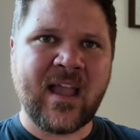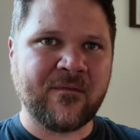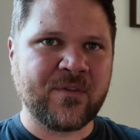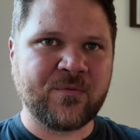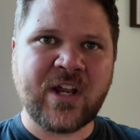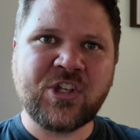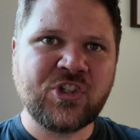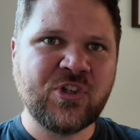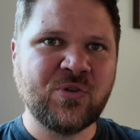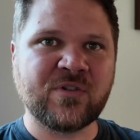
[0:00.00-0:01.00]
Have the right
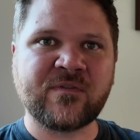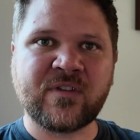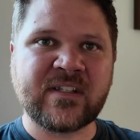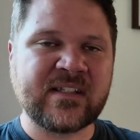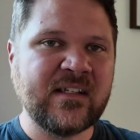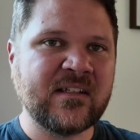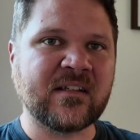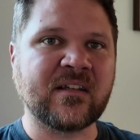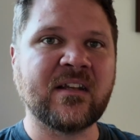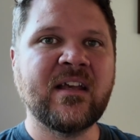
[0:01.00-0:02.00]
shoes for the
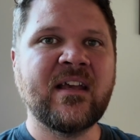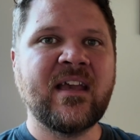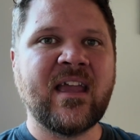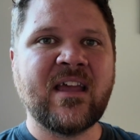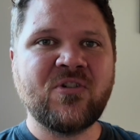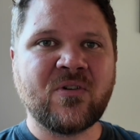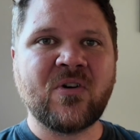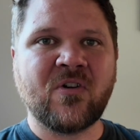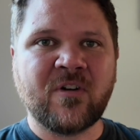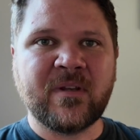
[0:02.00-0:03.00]
season, and you're
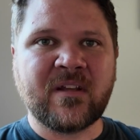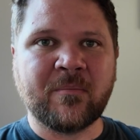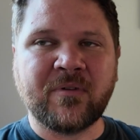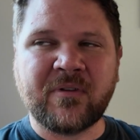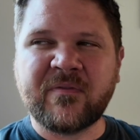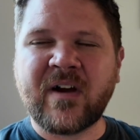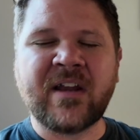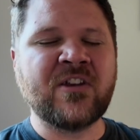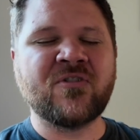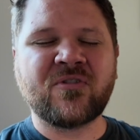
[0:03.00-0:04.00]
going to be completely
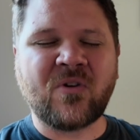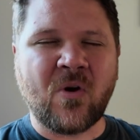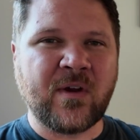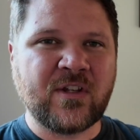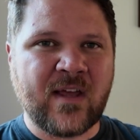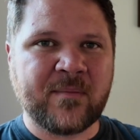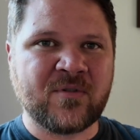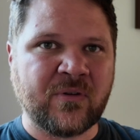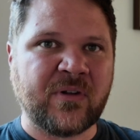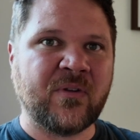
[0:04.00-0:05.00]
fine. And you're going to
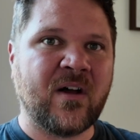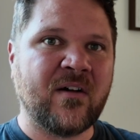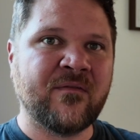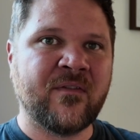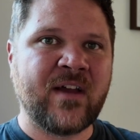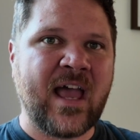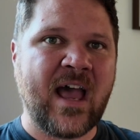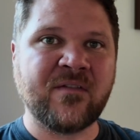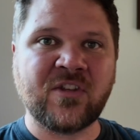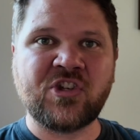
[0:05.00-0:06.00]
absolutely love
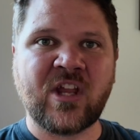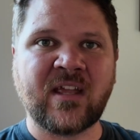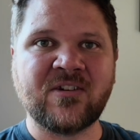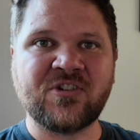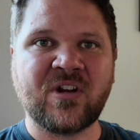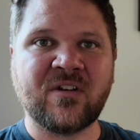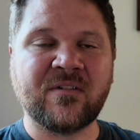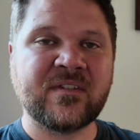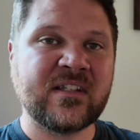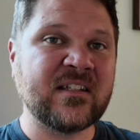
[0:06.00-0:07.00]
having the change
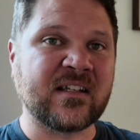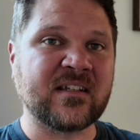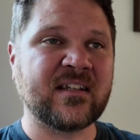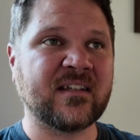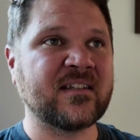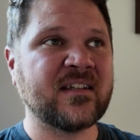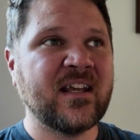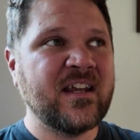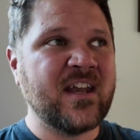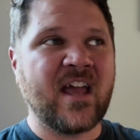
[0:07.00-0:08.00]
of seasons. It's
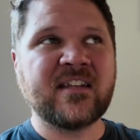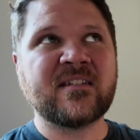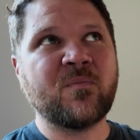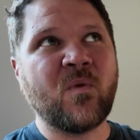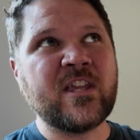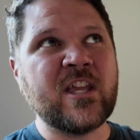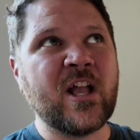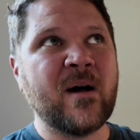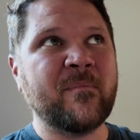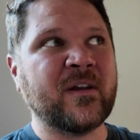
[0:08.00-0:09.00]
nice waking
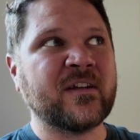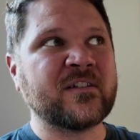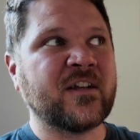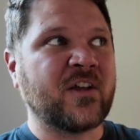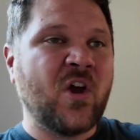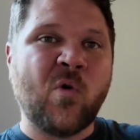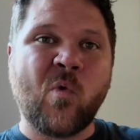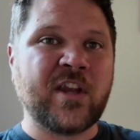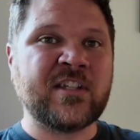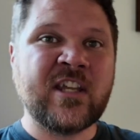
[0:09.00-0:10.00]
up and it's like,
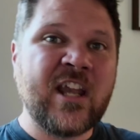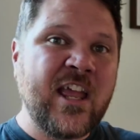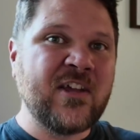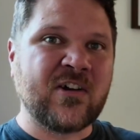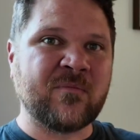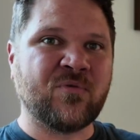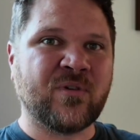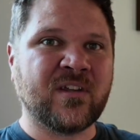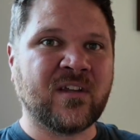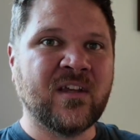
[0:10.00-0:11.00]
what is today going to
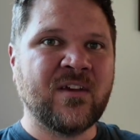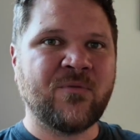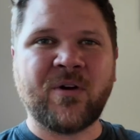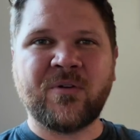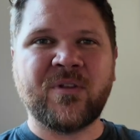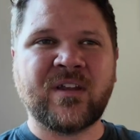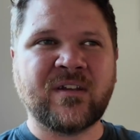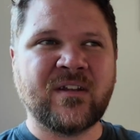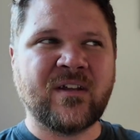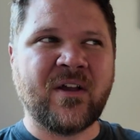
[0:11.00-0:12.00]
bring? Rather
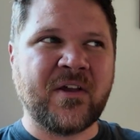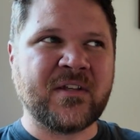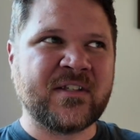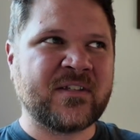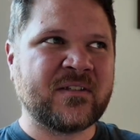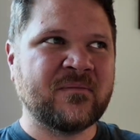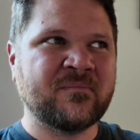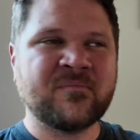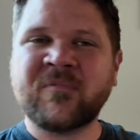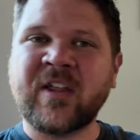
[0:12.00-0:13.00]
than it's
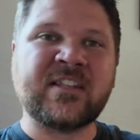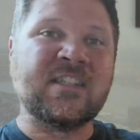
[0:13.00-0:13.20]
like